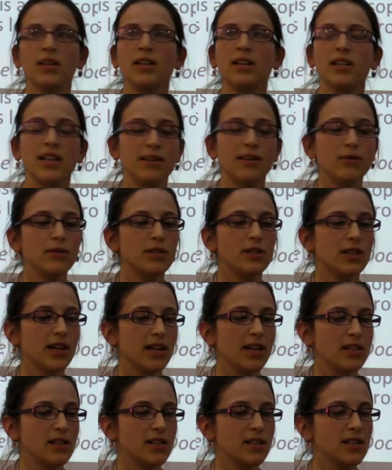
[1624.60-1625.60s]
levelled
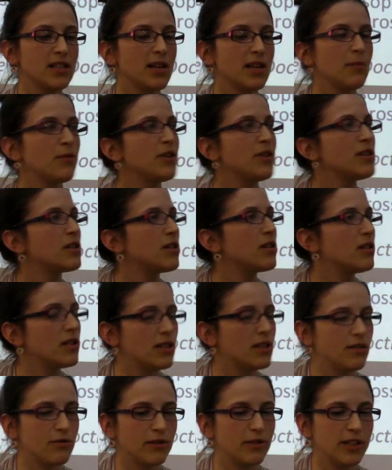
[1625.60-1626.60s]
against contemporary scholars
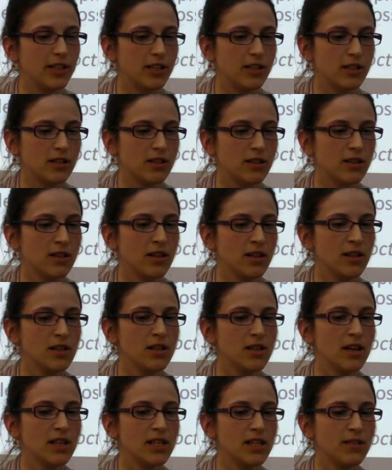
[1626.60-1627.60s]
of religion,
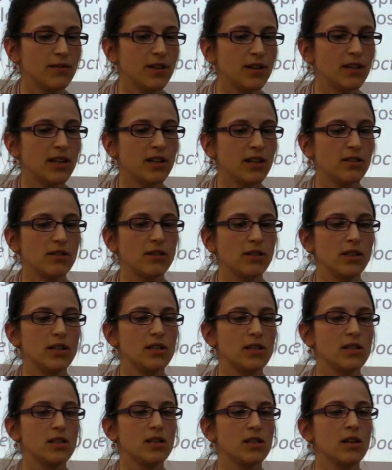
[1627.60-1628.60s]
scientific
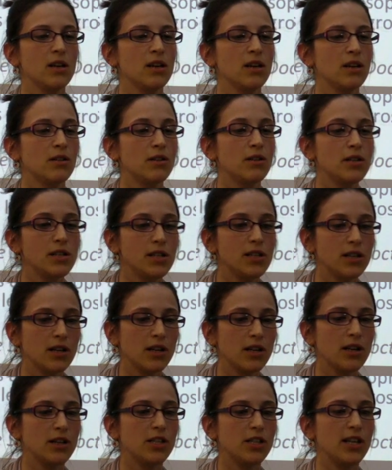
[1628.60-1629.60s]
naturalists, Christian
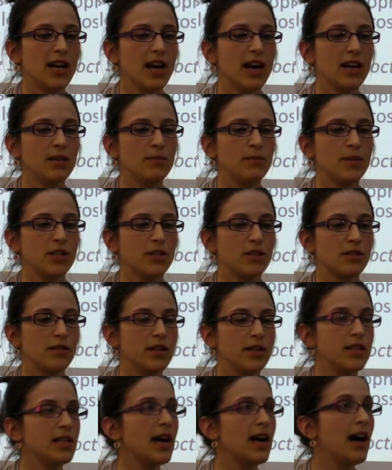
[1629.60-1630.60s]
clergy and
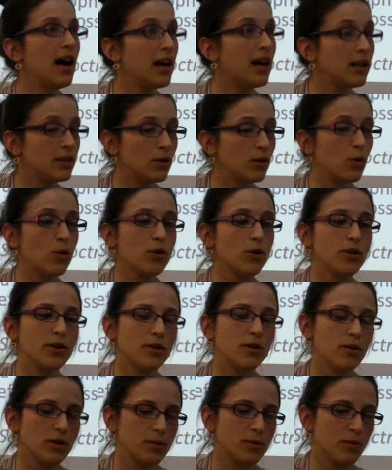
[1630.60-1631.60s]
missionaries, and
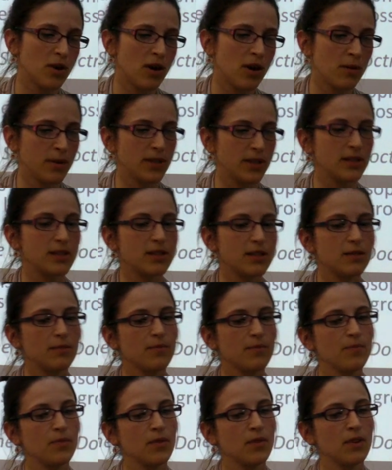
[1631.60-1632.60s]
Orthodox Brahmins.
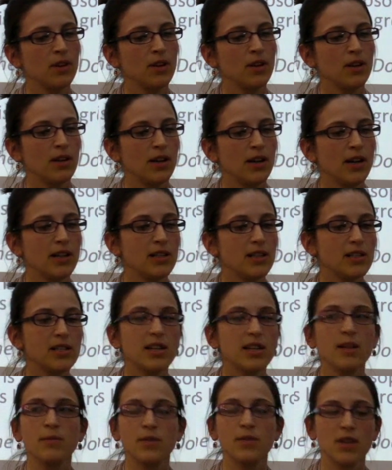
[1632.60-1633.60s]
At the
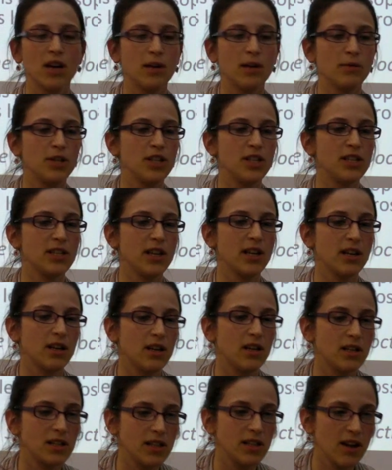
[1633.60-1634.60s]
same time, she set
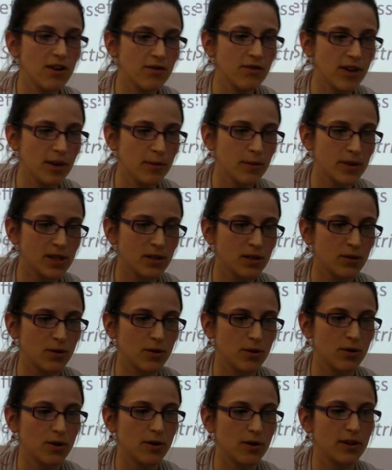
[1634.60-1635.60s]
herself up as an
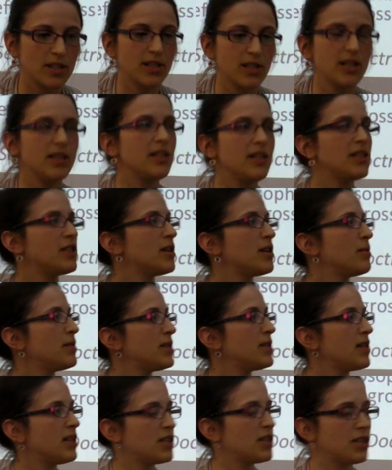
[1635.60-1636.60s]
authority in the
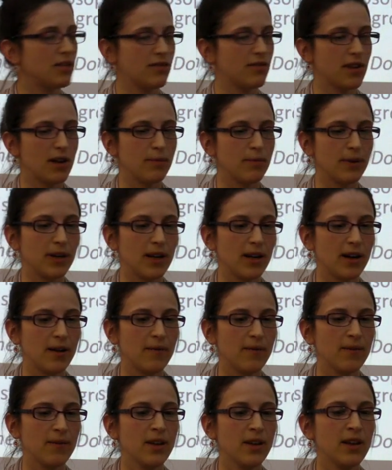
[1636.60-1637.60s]
interpretation of Kabbalah,
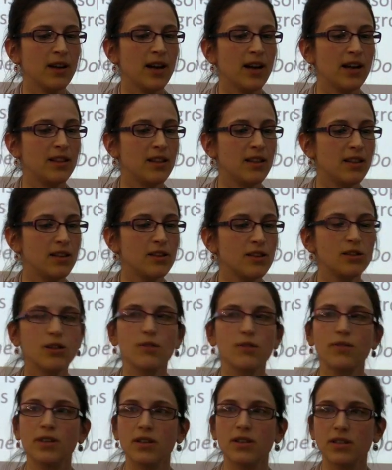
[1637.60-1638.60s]
and the
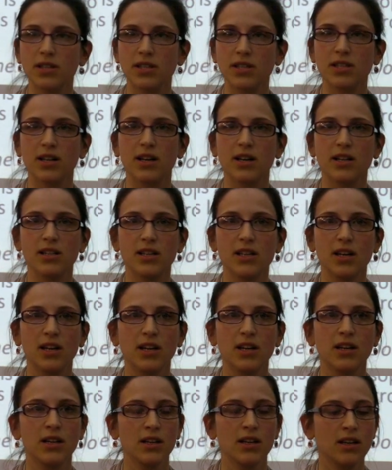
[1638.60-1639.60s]
Theosophical Society,
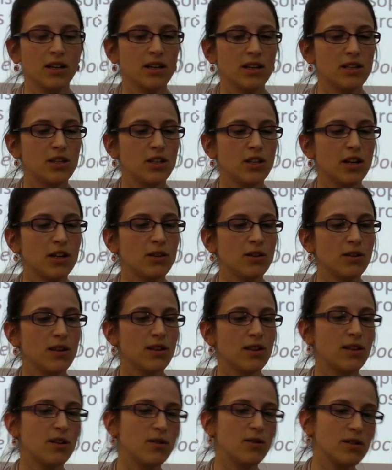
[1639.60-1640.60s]
its journal The
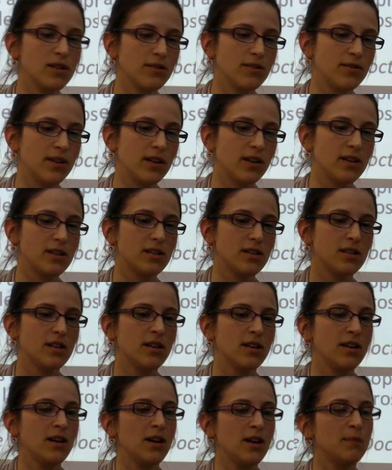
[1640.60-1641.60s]
Theosophist,
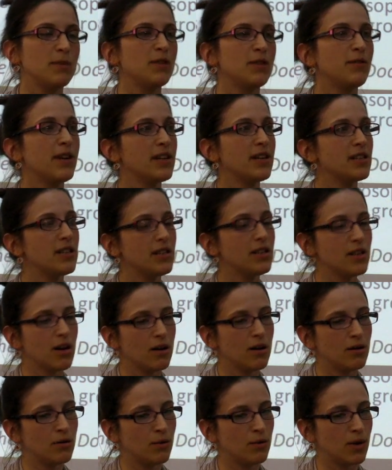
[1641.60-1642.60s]
and Blavatsky's
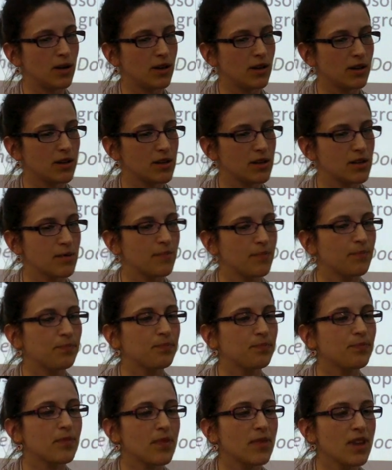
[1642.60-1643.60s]
own works
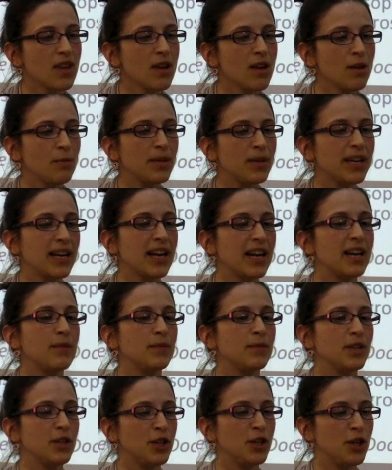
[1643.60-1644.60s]

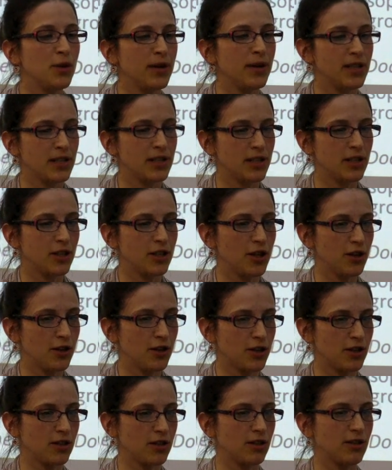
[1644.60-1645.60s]
became the new
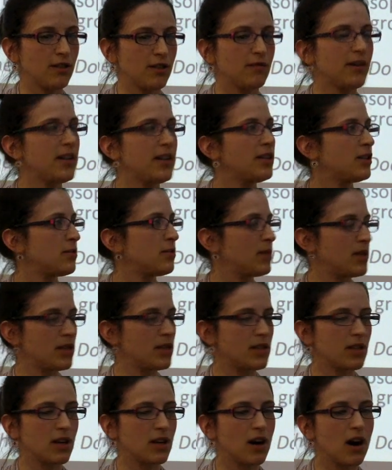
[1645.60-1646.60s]
institutional arrangements
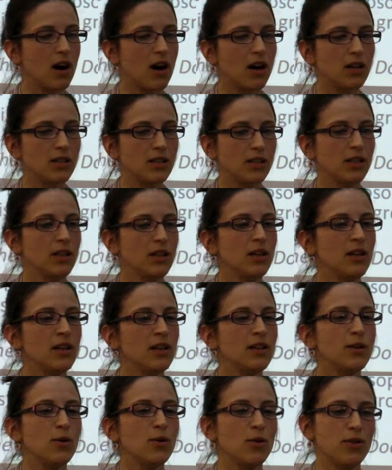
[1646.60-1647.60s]
to guard
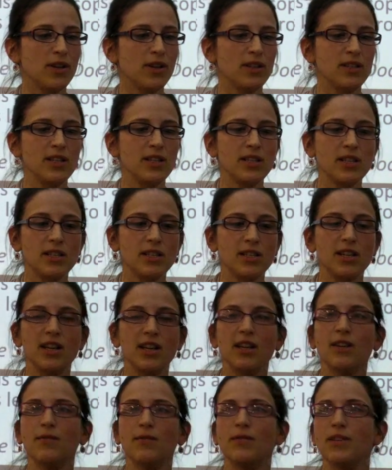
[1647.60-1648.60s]
the
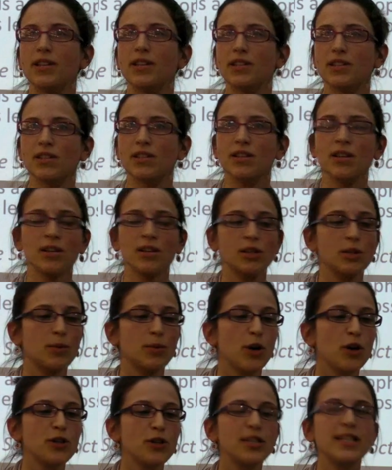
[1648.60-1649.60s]
authenticity of this
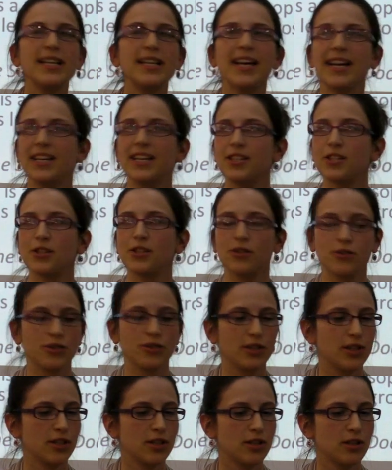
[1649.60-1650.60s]
supposedly ancient
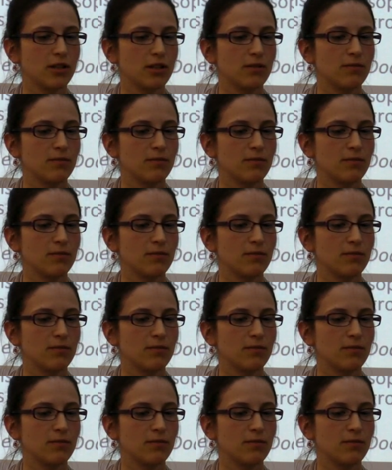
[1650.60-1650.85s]
tradition.